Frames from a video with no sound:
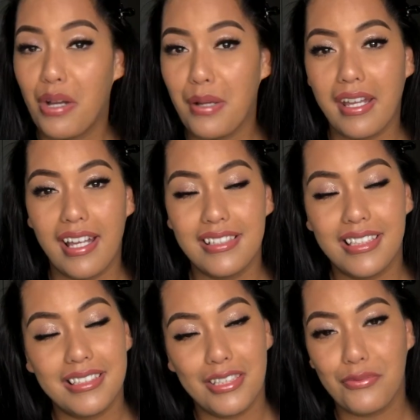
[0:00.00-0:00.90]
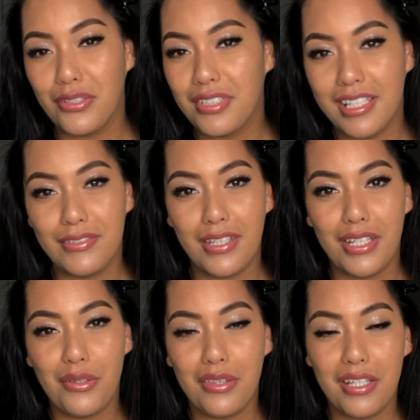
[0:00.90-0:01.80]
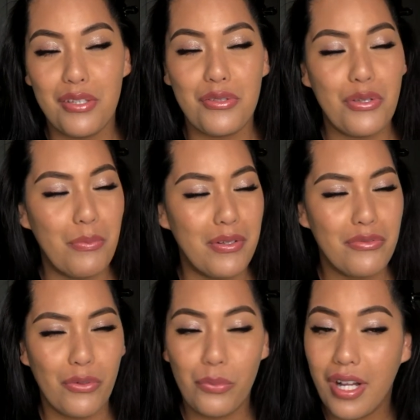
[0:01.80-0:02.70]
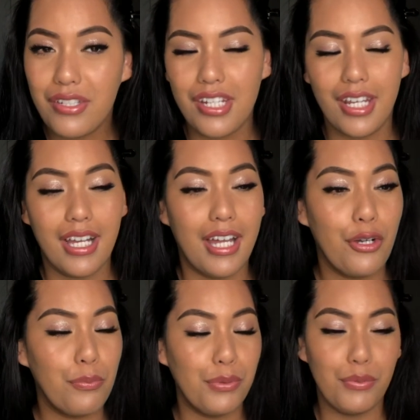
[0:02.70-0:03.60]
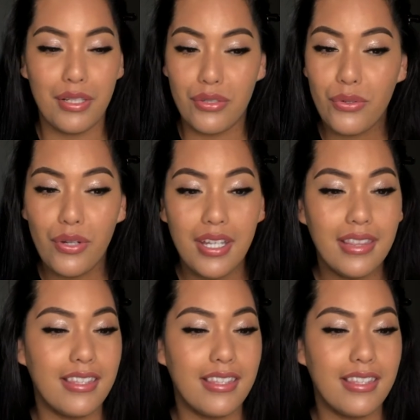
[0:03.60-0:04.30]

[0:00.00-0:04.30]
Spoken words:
Alright guys, that's it for today's video. Thank you so much for watching. I hope you enjoyed